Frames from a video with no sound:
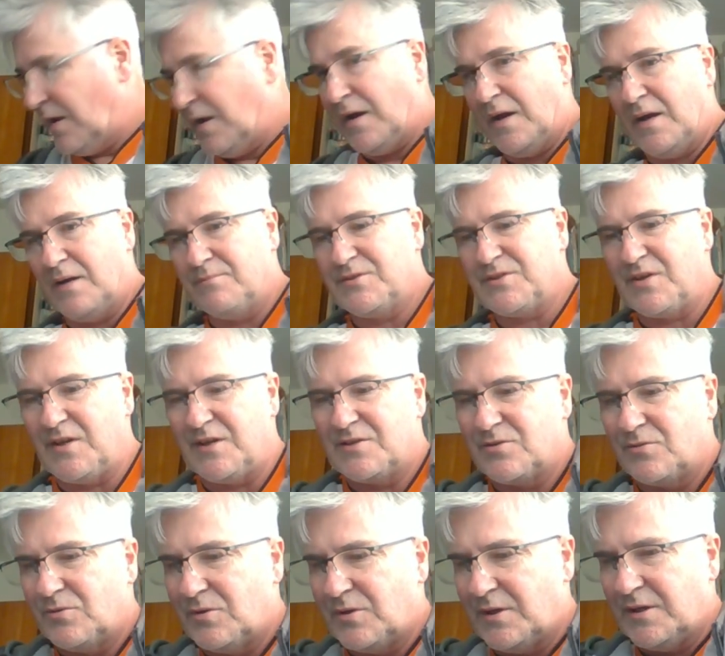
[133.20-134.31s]
that. So that's
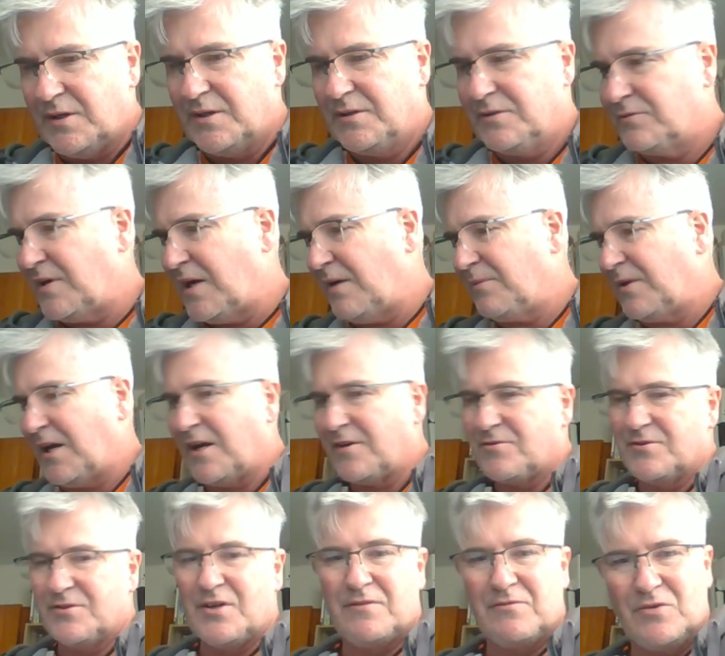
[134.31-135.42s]
all the RAM
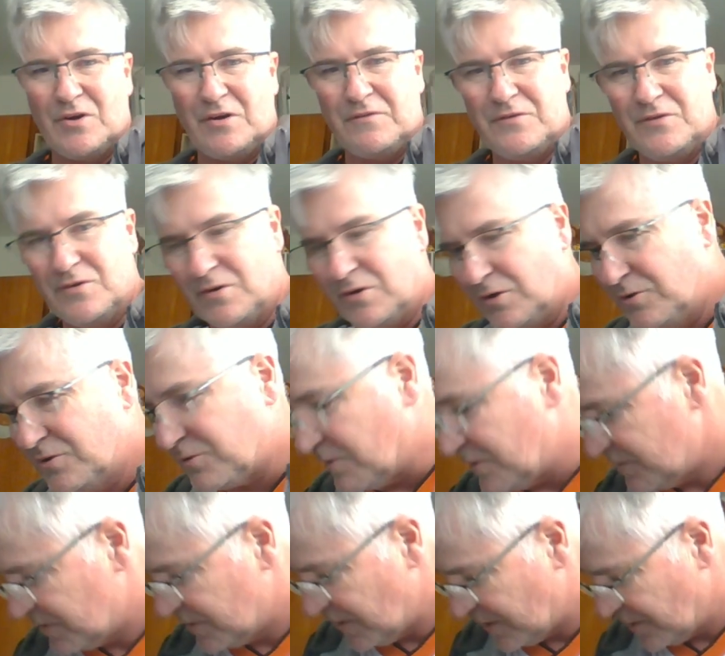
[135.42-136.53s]
cartridges. They have quite a few loose
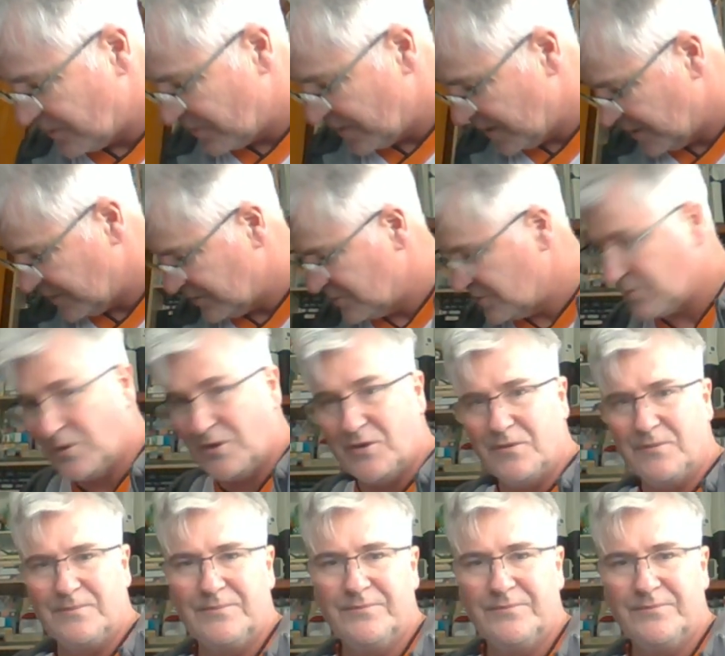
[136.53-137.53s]
ones kicking around as well.